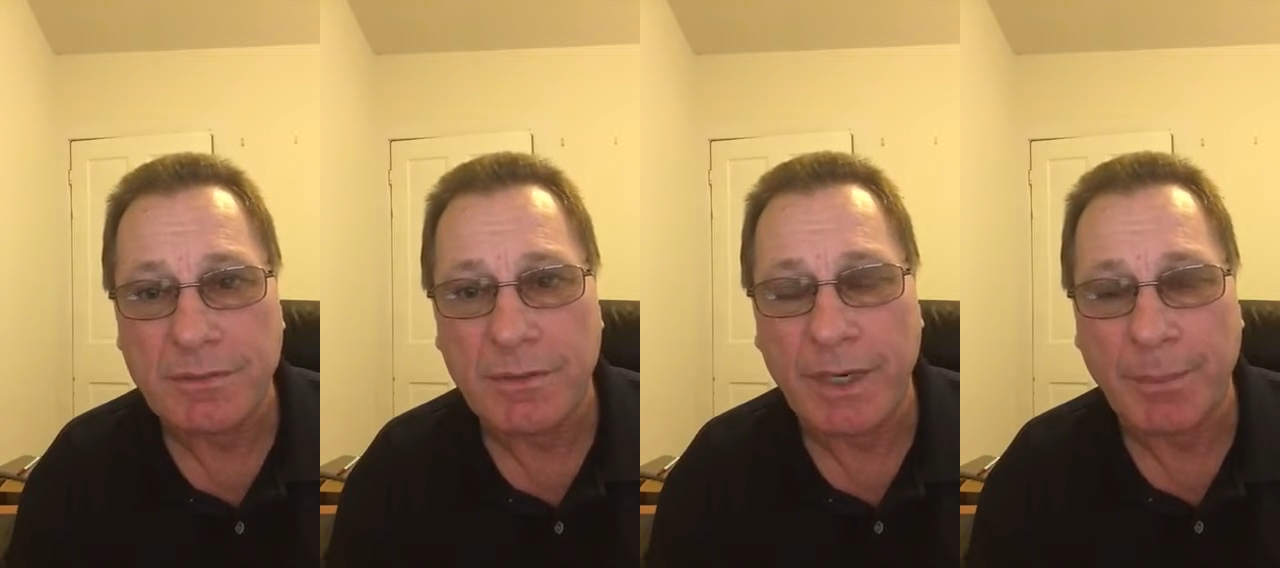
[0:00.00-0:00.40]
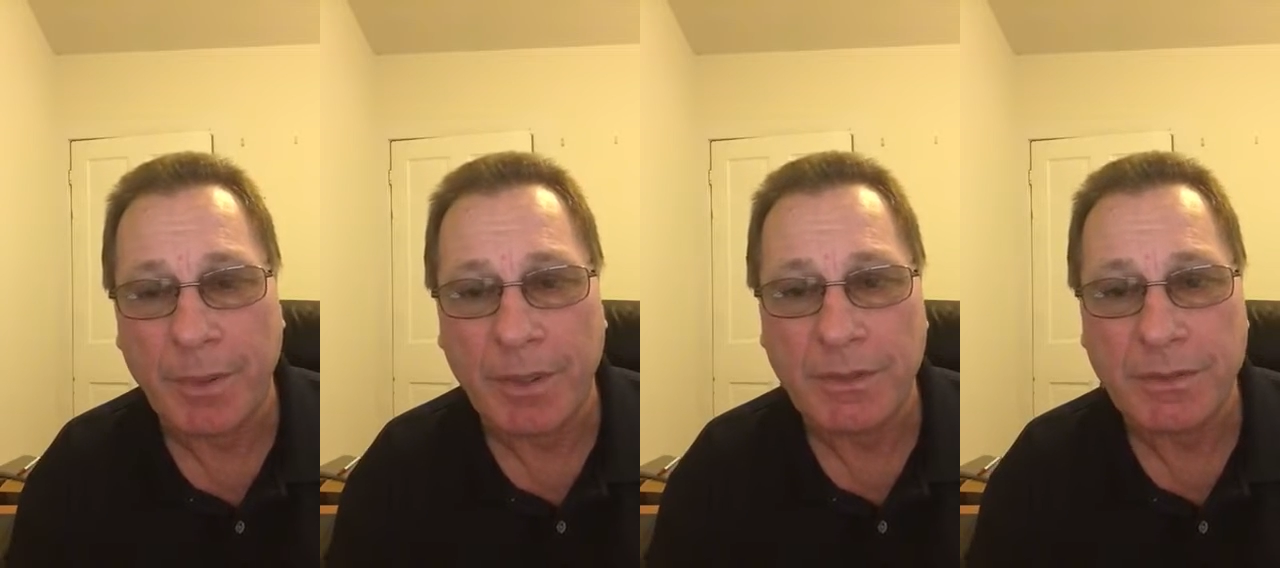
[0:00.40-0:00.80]
Drain
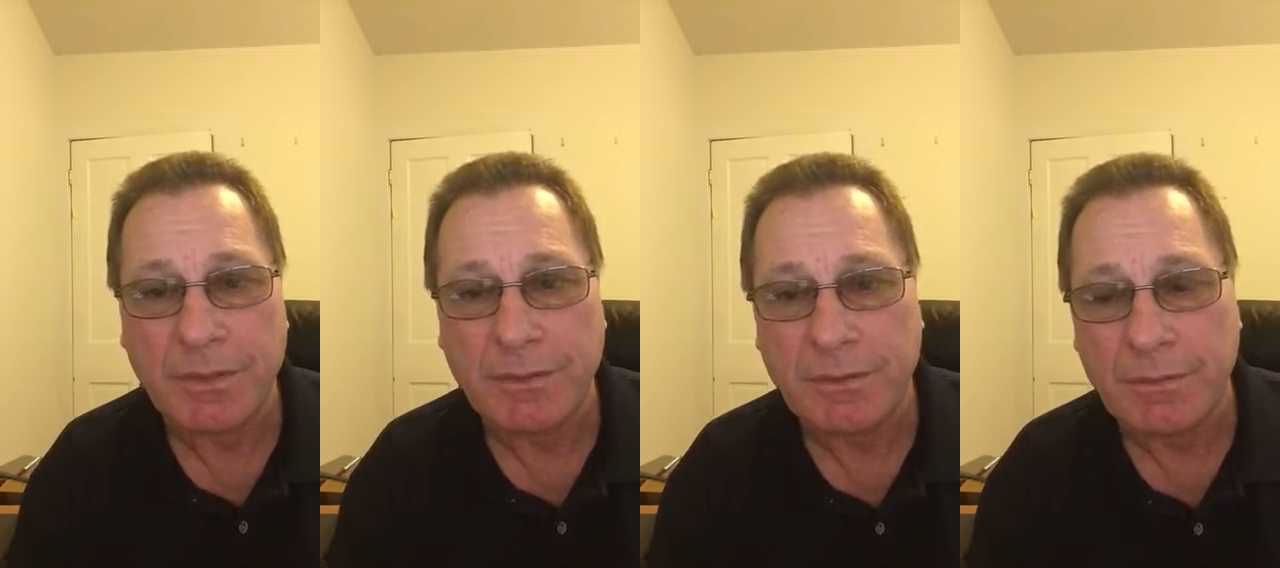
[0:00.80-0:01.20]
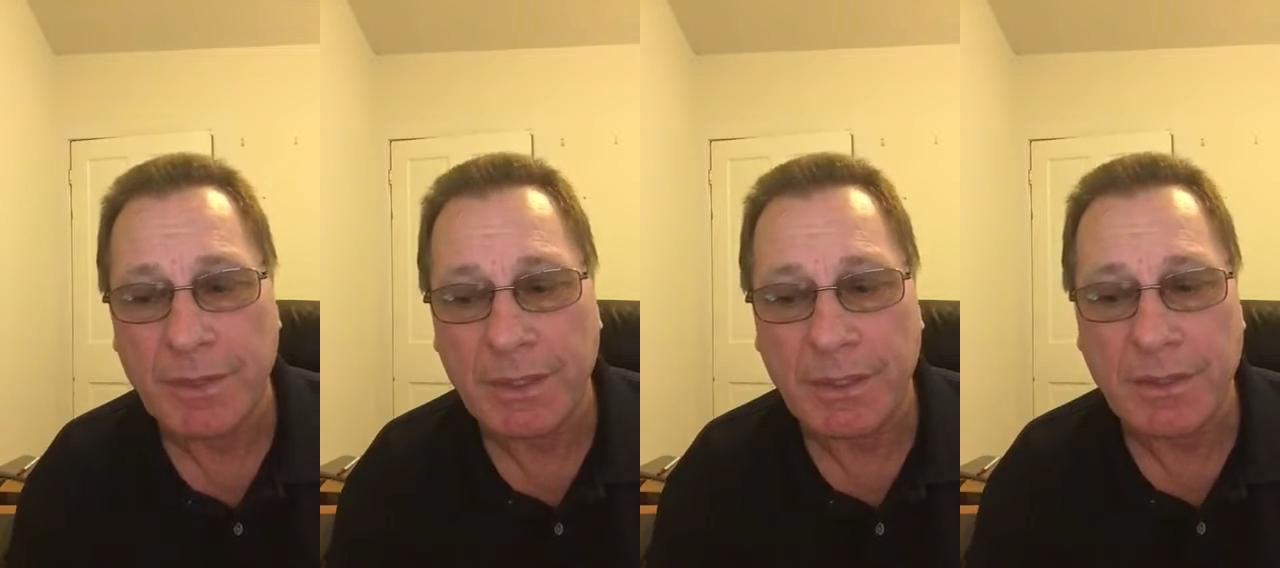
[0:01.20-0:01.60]
Punch
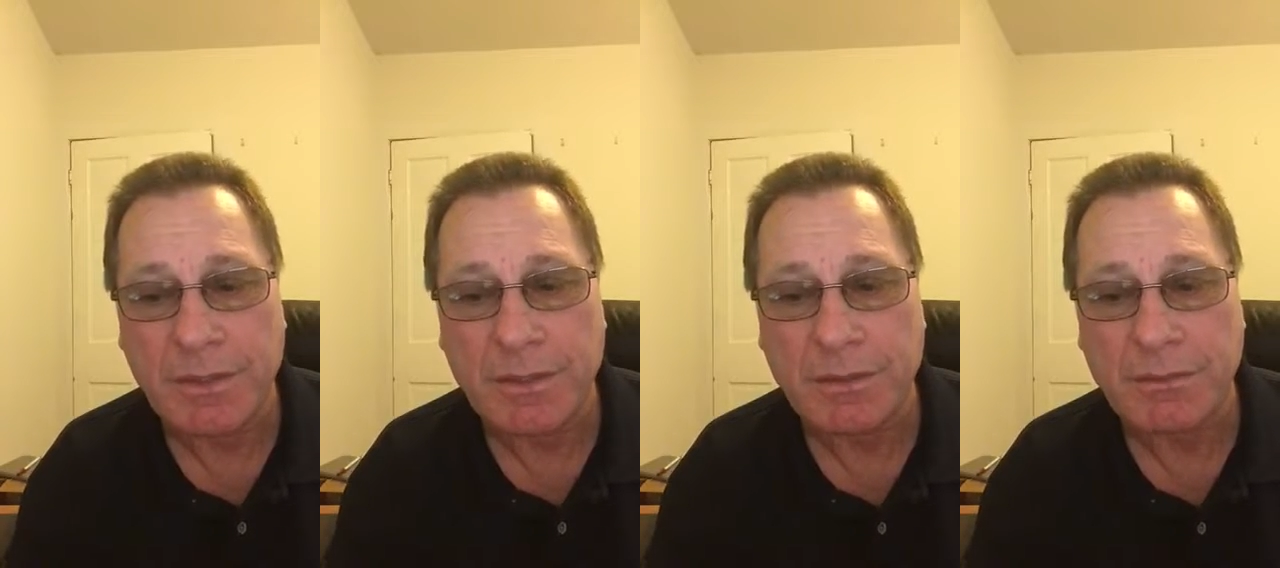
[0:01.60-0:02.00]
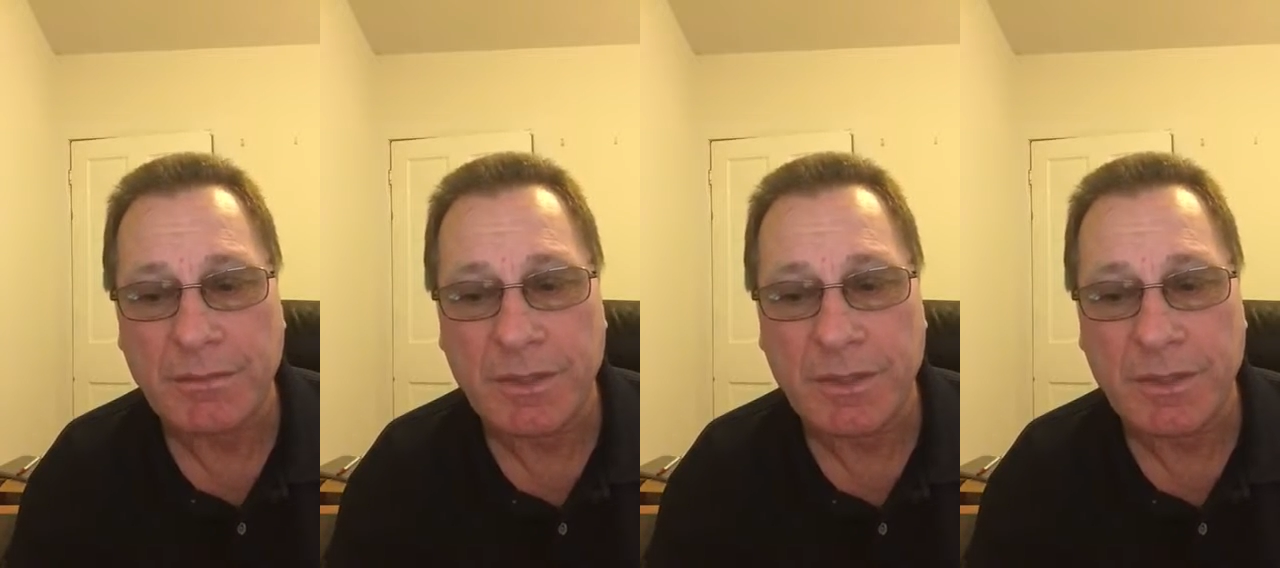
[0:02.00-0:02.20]
because